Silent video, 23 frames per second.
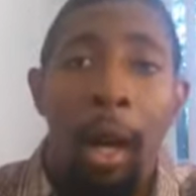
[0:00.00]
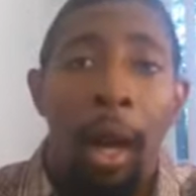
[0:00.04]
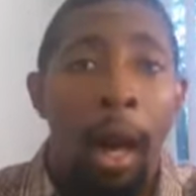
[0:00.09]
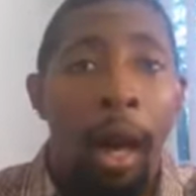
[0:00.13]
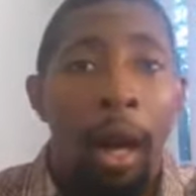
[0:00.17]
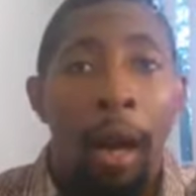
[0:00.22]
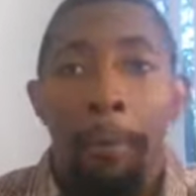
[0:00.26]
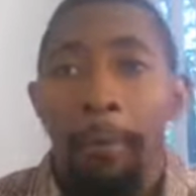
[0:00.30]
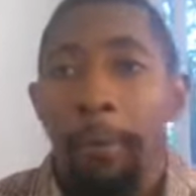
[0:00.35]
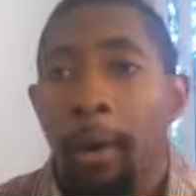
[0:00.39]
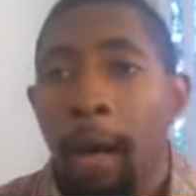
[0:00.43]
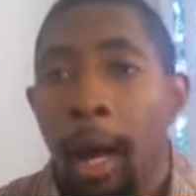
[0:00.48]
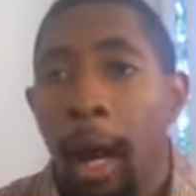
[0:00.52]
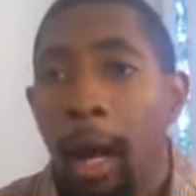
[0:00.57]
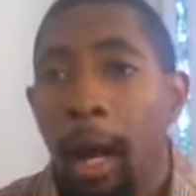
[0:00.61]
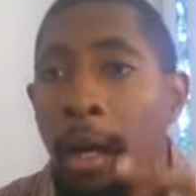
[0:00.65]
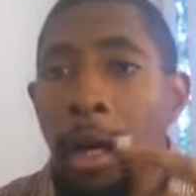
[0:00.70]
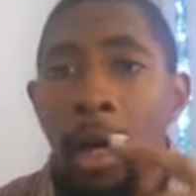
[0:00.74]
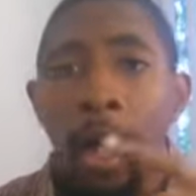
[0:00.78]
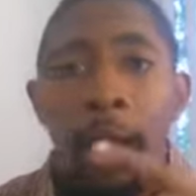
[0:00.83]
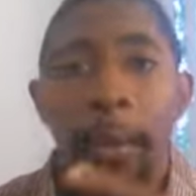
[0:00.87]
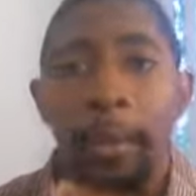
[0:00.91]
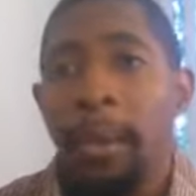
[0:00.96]
Our
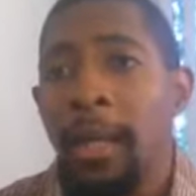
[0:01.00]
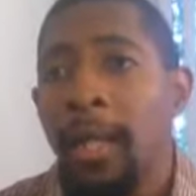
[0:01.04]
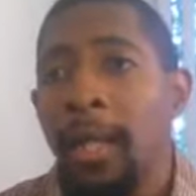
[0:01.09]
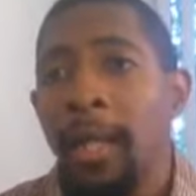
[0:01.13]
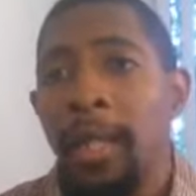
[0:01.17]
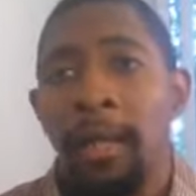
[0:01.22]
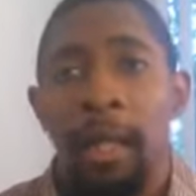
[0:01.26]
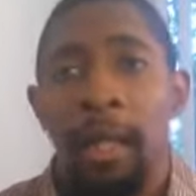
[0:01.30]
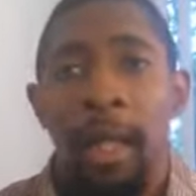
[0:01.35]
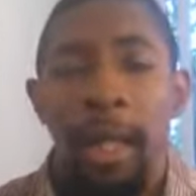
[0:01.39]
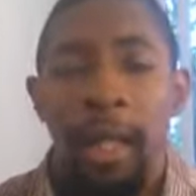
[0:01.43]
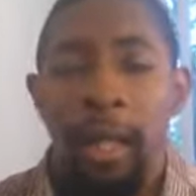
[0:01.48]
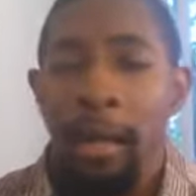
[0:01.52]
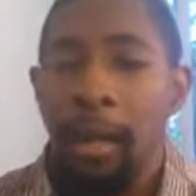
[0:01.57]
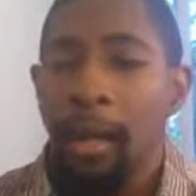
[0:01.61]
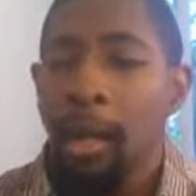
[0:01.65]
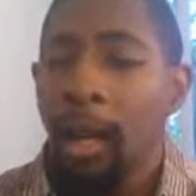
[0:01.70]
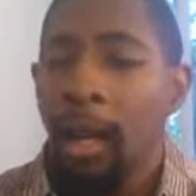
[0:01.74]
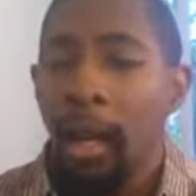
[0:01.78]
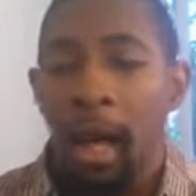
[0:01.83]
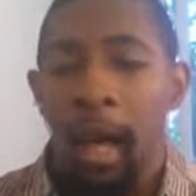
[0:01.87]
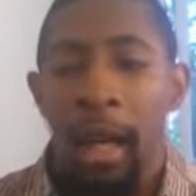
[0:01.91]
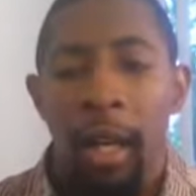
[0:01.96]
company is this.
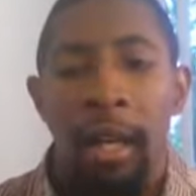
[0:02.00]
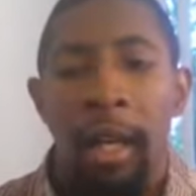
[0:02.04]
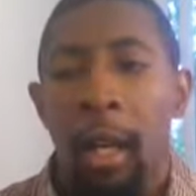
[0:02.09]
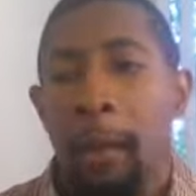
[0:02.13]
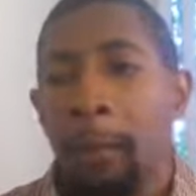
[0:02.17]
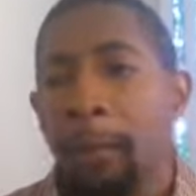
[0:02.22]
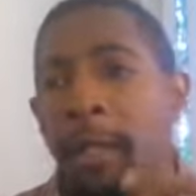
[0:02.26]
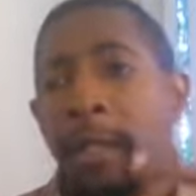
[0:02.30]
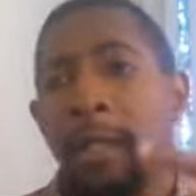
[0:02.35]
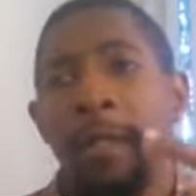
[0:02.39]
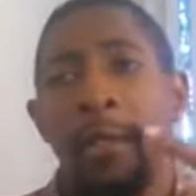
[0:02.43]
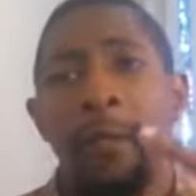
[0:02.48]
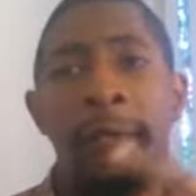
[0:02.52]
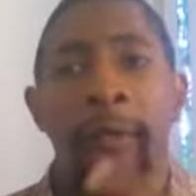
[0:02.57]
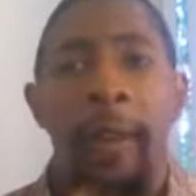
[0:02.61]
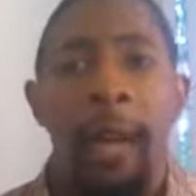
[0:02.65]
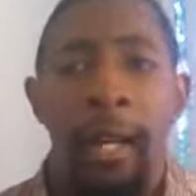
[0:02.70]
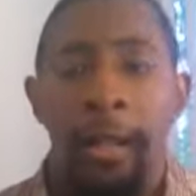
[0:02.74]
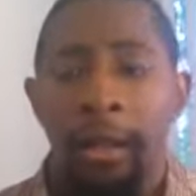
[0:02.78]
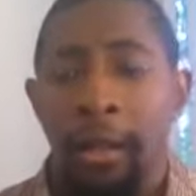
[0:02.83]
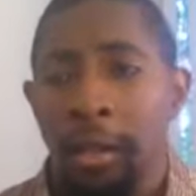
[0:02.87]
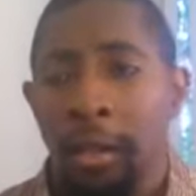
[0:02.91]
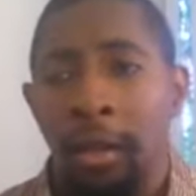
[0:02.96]
Our company is the
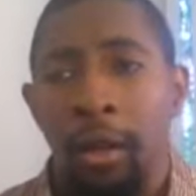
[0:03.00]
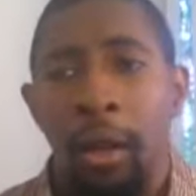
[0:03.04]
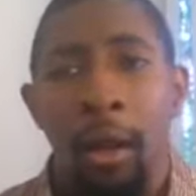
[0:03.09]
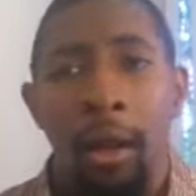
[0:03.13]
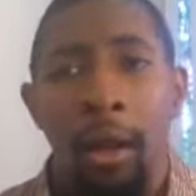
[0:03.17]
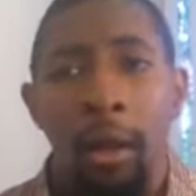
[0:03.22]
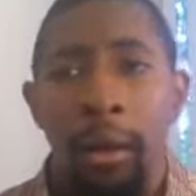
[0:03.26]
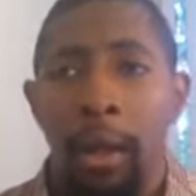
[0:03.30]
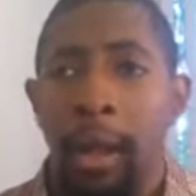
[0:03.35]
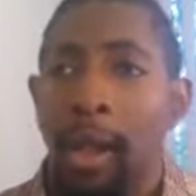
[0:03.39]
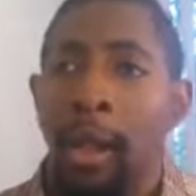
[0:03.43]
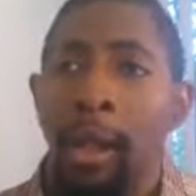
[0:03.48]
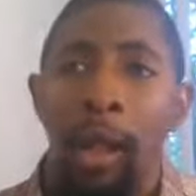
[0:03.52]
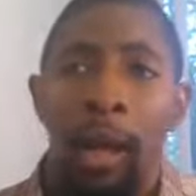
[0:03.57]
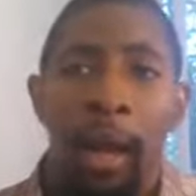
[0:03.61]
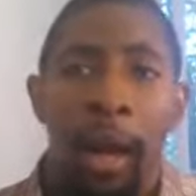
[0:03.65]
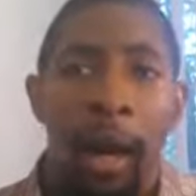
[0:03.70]
fastest growing.